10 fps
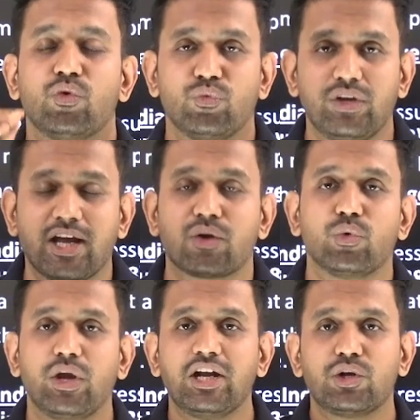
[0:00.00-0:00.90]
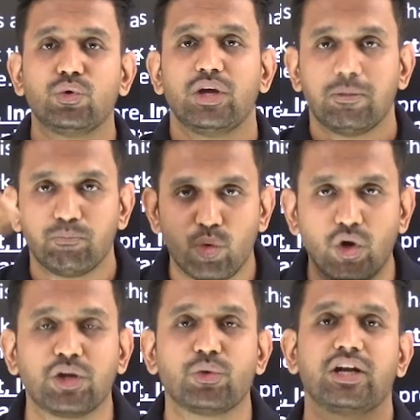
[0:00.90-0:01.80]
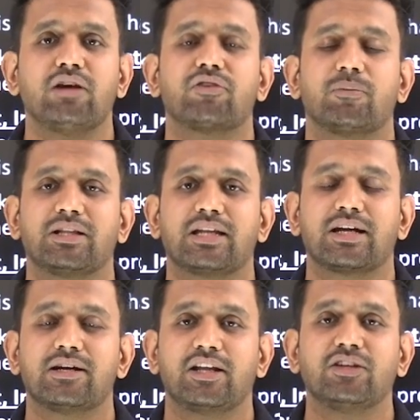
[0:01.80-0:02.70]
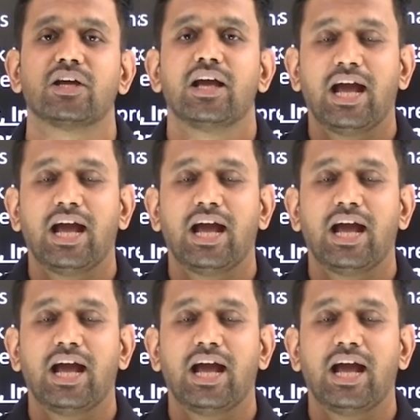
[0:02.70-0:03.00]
we are going to import uranium from other countries,